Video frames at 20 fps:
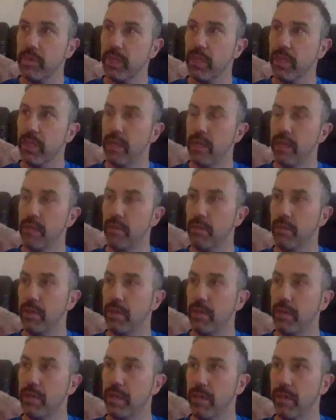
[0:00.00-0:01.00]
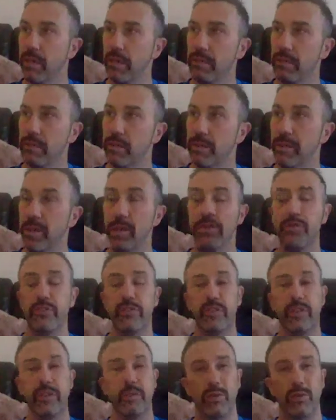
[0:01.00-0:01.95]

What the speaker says: To be honest with you,